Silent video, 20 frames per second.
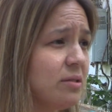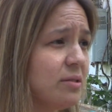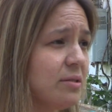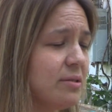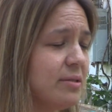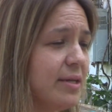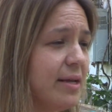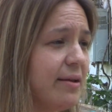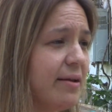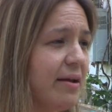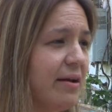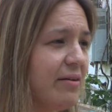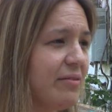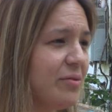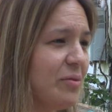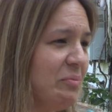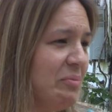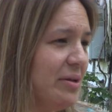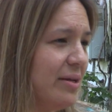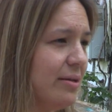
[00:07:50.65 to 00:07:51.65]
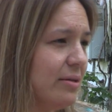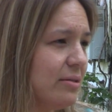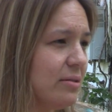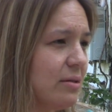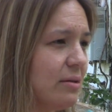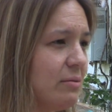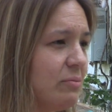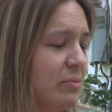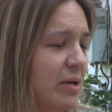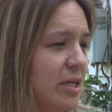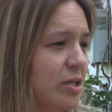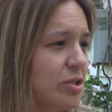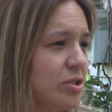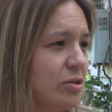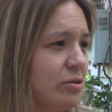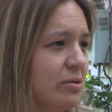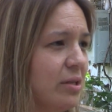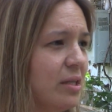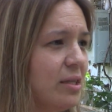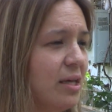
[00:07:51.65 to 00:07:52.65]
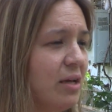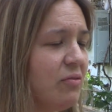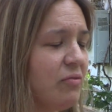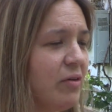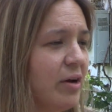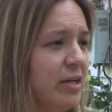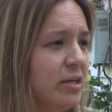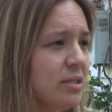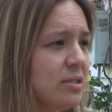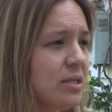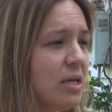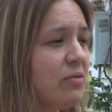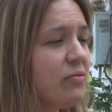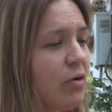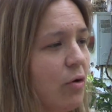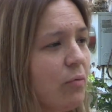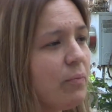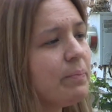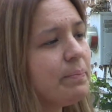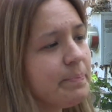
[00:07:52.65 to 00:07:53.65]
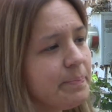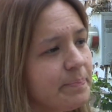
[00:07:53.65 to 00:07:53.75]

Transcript: to take care of the bees and make sure that they find a safe home.